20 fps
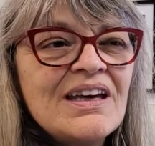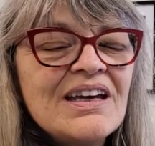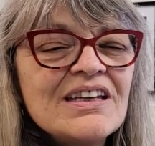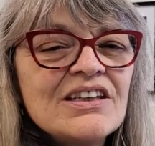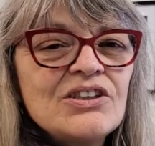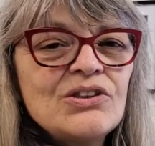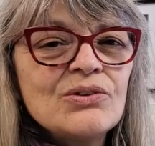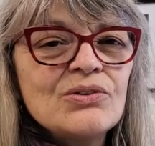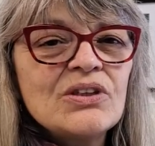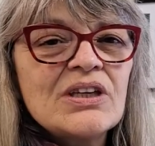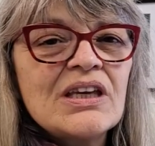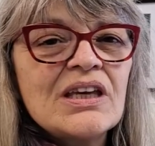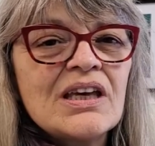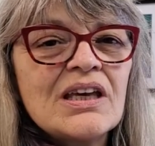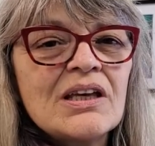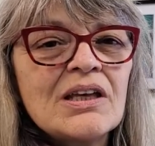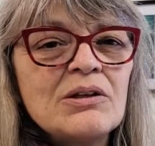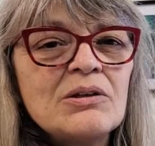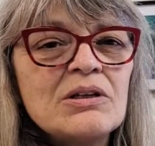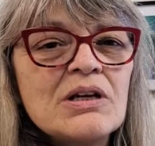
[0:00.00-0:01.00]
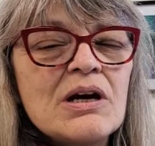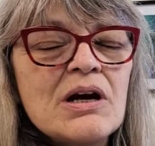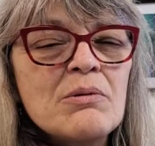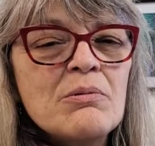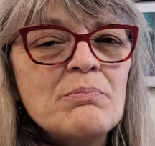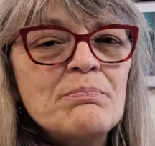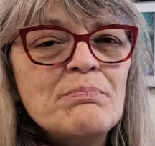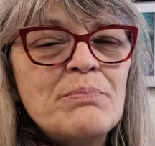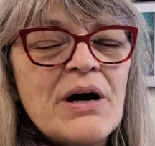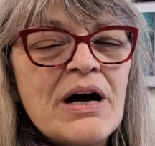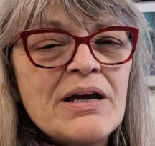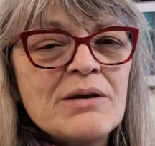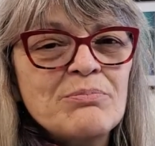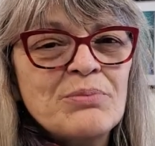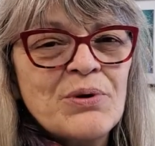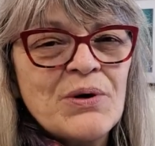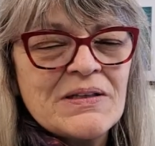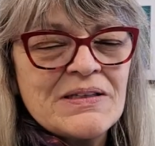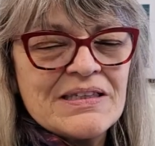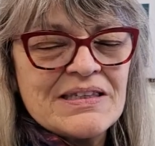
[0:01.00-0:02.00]
You can buy
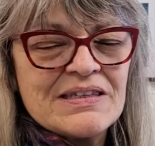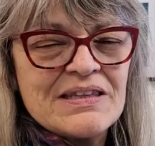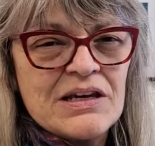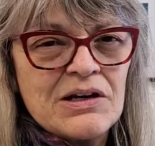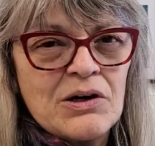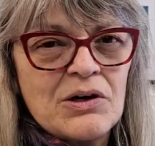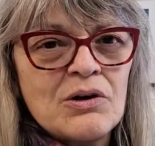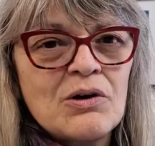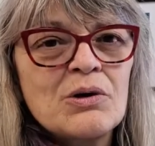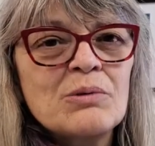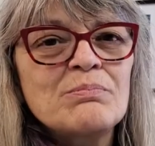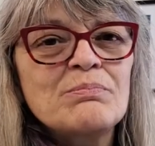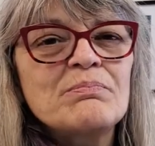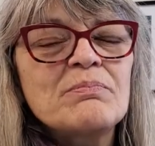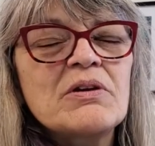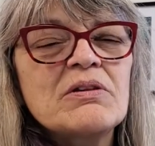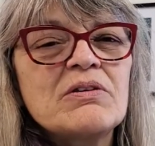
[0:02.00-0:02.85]
prints there or